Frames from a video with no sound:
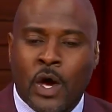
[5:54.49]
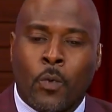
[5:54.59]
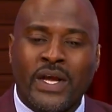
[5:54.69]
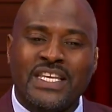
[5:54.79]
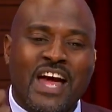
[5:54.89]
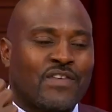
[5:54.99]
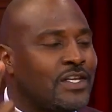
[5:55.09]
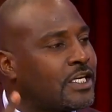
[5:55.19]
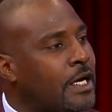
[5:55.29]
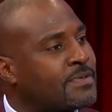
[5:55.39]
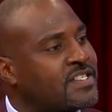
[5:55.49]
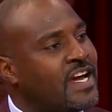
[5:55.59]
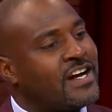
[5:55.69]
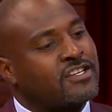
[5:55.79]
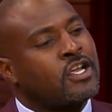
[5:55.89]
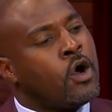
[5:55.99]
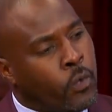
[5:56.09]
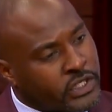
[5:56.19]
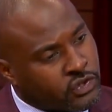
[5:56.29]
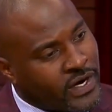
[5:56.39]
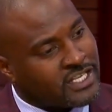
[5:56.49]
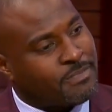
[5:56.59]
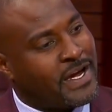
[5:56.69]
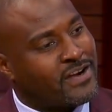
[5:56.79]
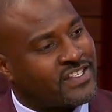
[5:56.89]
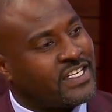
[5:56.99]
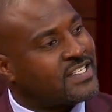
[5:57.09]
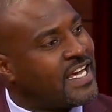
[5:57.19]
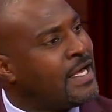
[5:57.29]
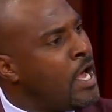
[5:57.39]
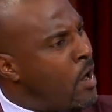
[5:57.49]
we never look upstairs with transparency and say,